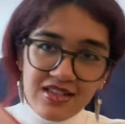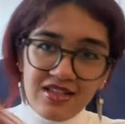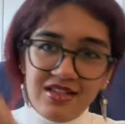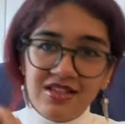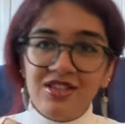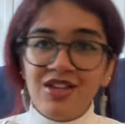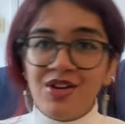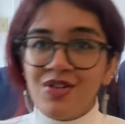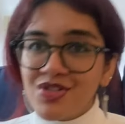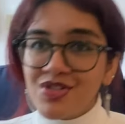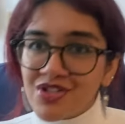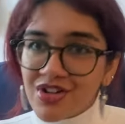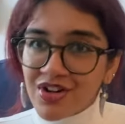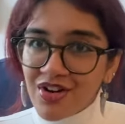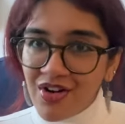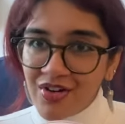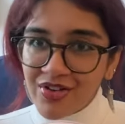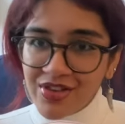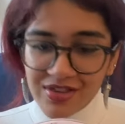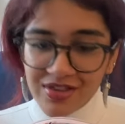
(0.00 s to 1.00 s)
Those are
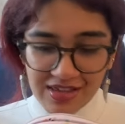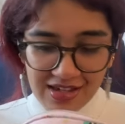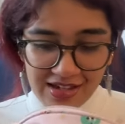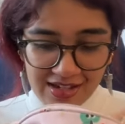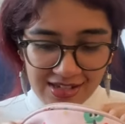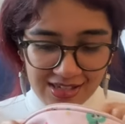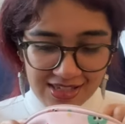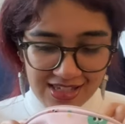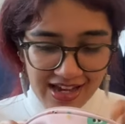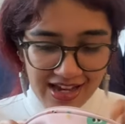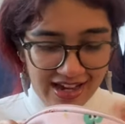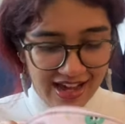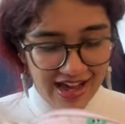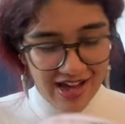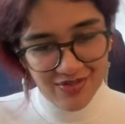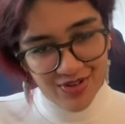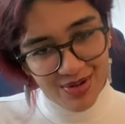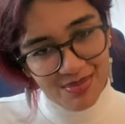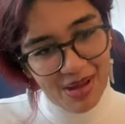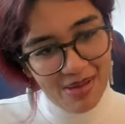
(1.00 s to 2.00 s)
all the things I
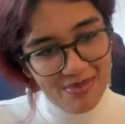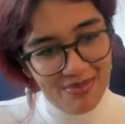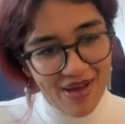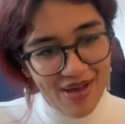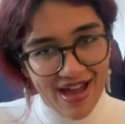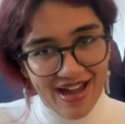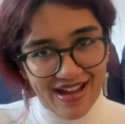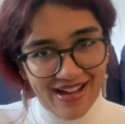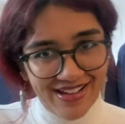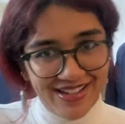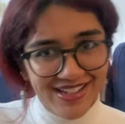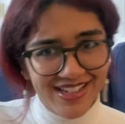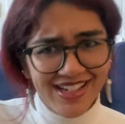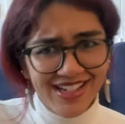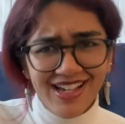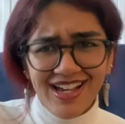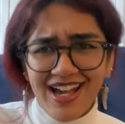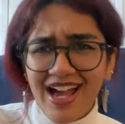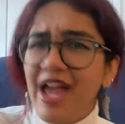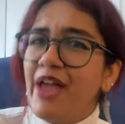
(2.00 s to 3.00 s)
have in my bag.
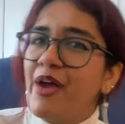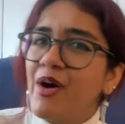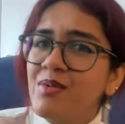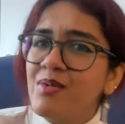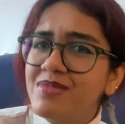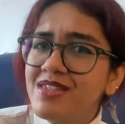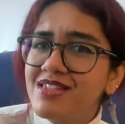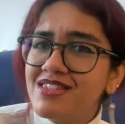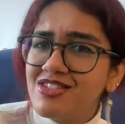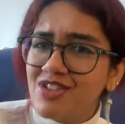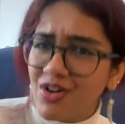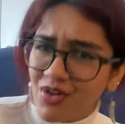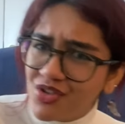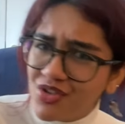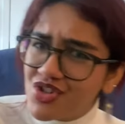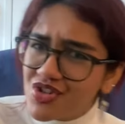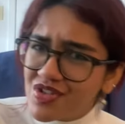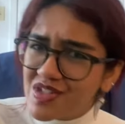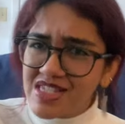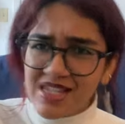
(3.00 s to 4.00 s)
I hope this
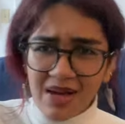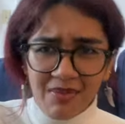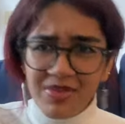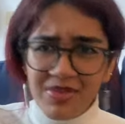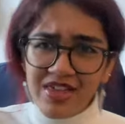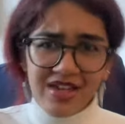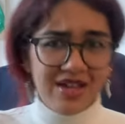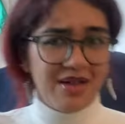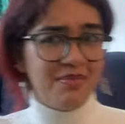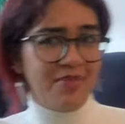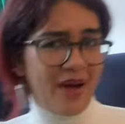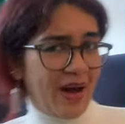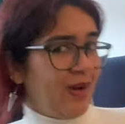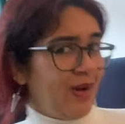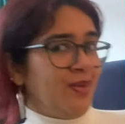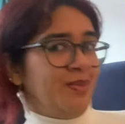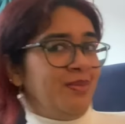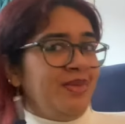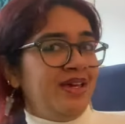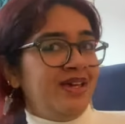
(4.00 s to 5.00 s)
told you something
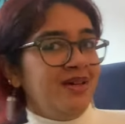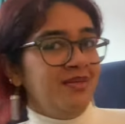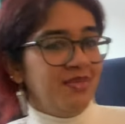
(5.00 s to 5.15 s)
about me.